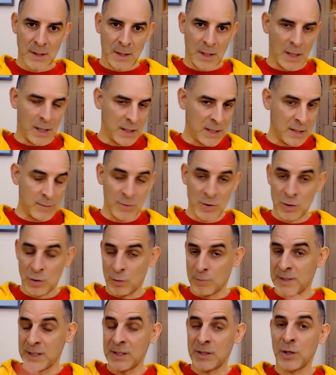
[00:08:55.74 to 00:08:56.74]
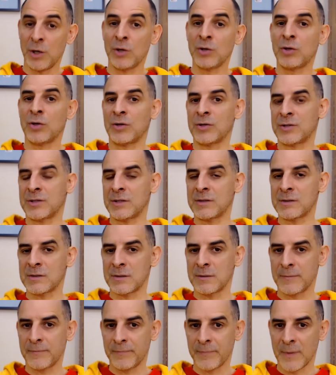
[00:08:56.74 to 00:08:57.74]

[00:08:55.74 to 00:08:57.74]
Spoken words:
And can be completely unconscious,